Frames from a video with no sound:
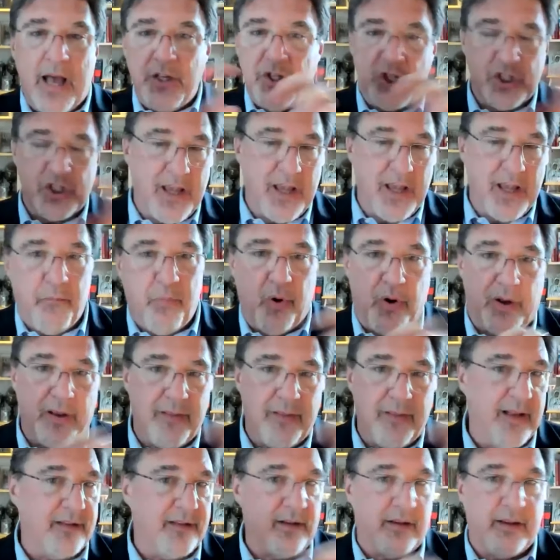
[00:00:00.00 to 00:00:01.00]
and just kept
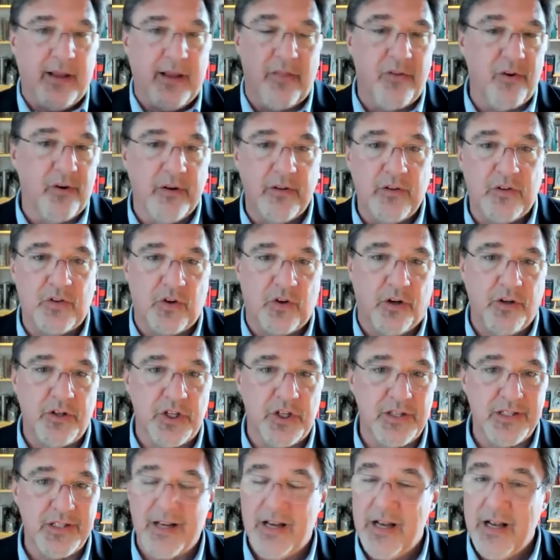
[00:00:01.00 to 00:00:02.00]
putting that together in
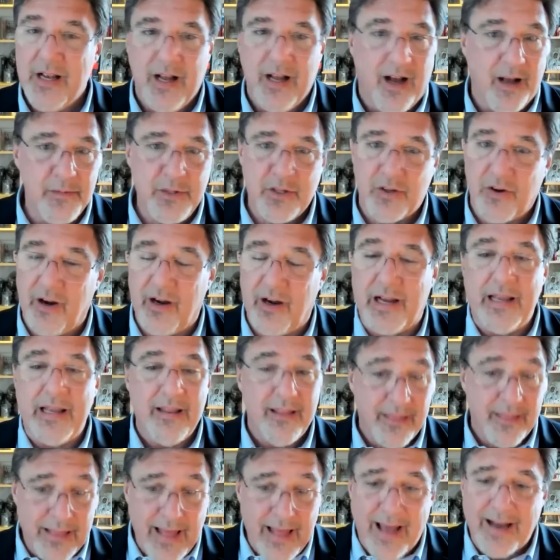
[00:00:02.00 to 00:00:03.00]
searches. I'm sorry,
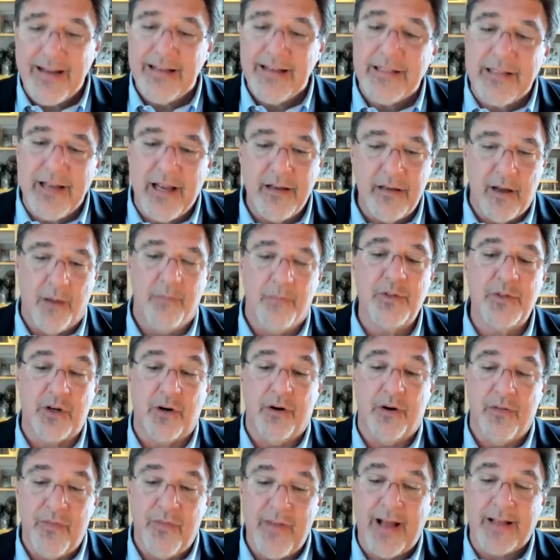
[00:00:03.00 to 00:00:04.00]
that is a
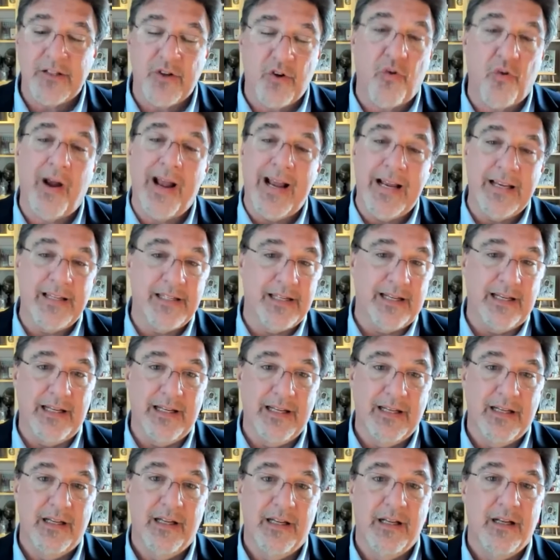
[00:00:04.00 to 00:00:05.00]
dumpster. That's crazy.
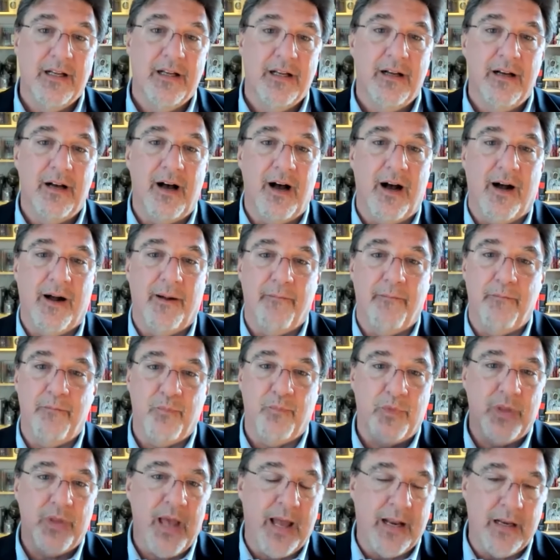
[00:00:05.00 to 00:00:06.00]

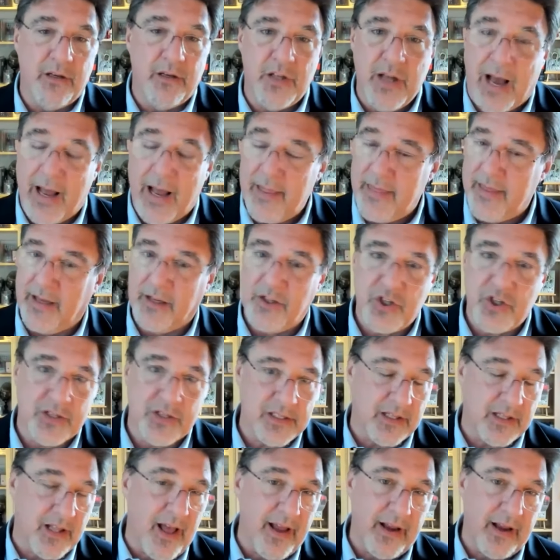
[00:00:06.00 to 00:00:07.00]
Um, and I think
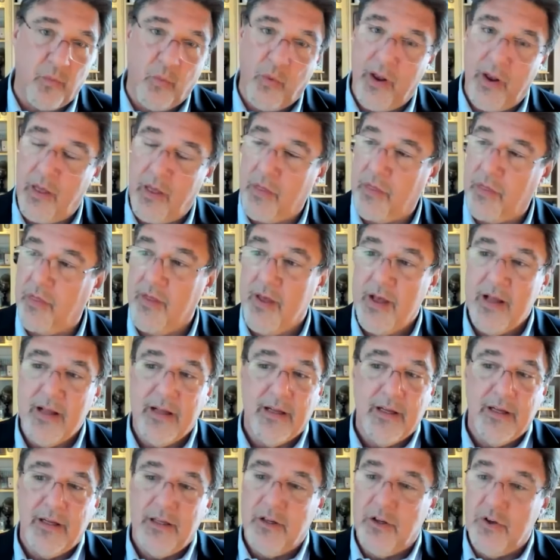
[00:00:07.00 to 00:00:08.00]
just like with
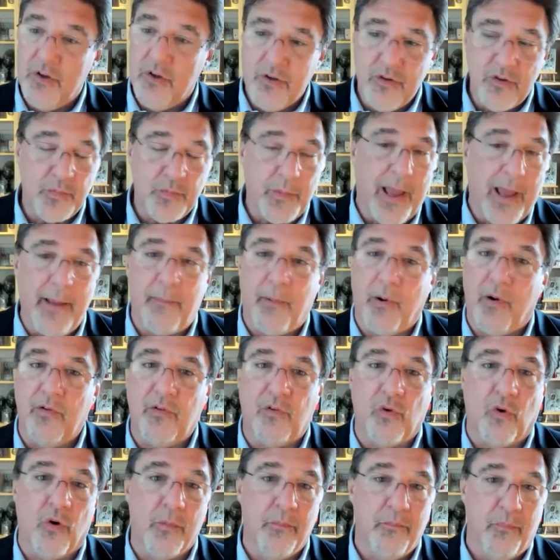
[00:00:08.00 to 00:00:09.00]

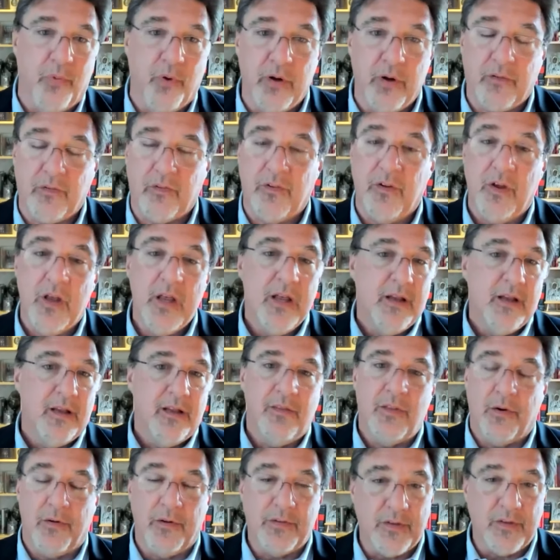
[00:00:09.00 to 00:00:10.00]
newspapers or books,
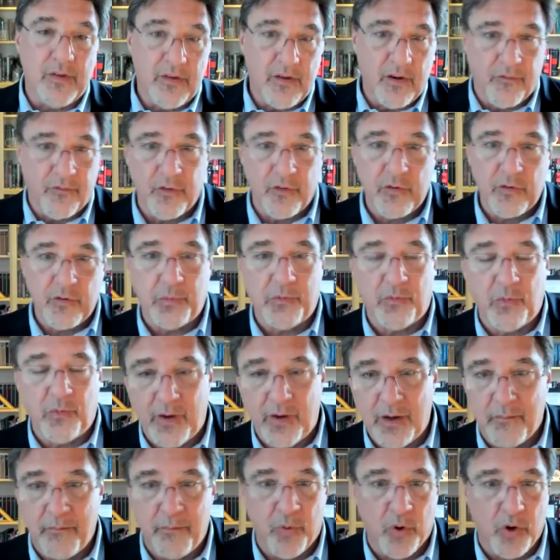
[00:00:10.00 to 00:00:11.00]
there is a difference
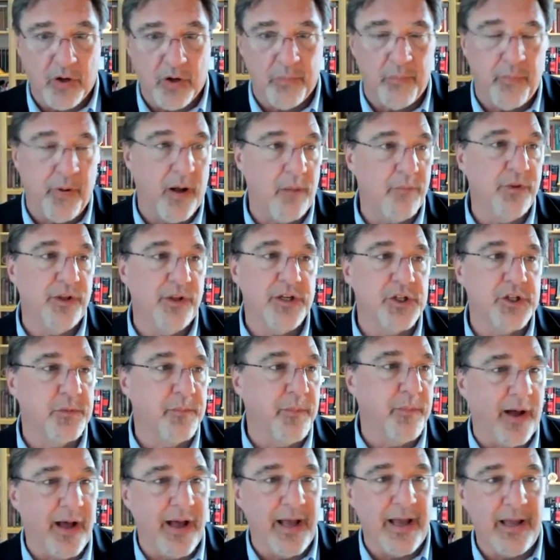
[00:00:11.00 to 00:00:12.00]
between a book
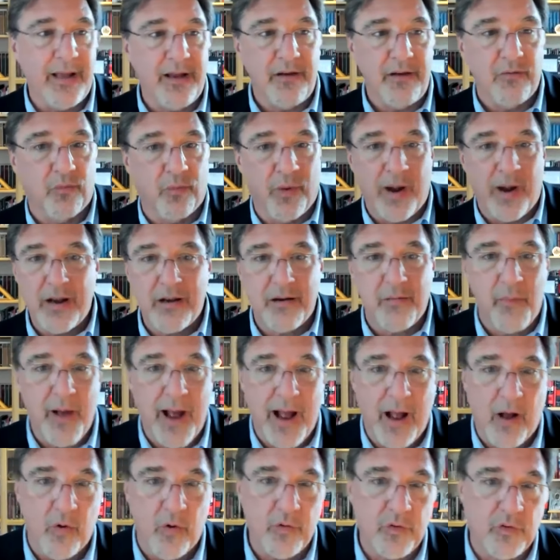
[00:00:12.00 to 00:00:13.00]
published by Random
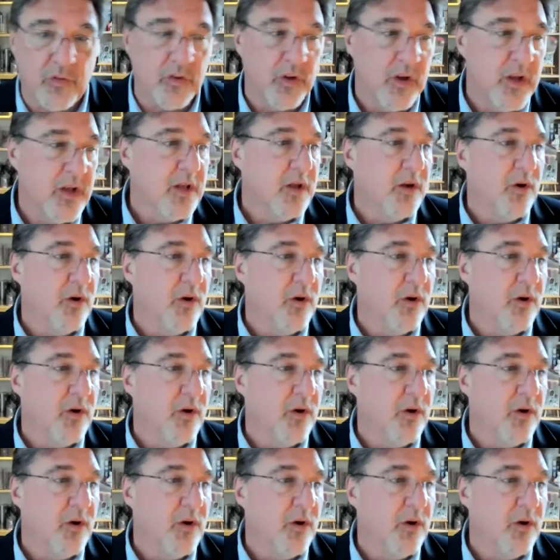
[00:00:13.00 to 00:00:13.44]
House